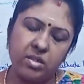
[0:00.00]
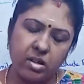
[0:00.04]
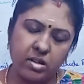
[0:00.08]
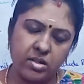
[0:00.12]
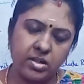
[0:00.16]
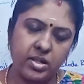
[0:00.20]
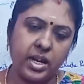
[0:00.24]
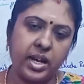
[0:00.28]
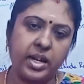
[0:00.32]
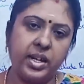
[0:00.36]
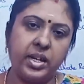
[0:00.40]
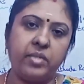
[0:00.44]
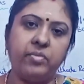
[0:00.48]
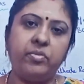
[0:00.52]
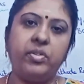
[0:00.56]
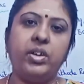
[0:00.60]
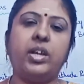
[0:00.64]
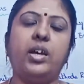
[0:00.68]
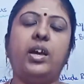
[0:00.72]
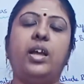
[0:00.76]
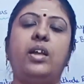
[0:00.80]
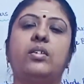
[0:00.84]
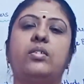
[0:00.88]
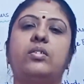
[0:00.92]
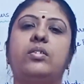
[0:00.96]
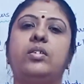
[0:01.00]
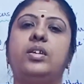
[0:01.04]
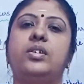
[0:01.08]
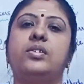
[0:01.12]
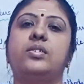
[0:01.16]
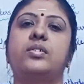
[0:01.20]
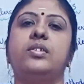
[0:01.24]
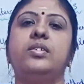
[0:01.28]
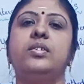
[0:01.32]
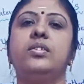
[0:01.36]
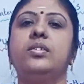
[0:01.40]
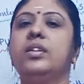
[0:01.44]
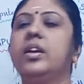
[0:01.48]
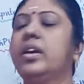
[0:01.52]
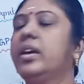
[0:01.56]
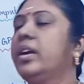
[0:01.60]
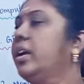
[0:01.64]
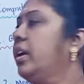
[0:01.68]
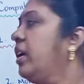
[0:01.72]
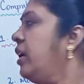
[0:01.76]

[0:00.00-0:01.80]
or scientific calculation.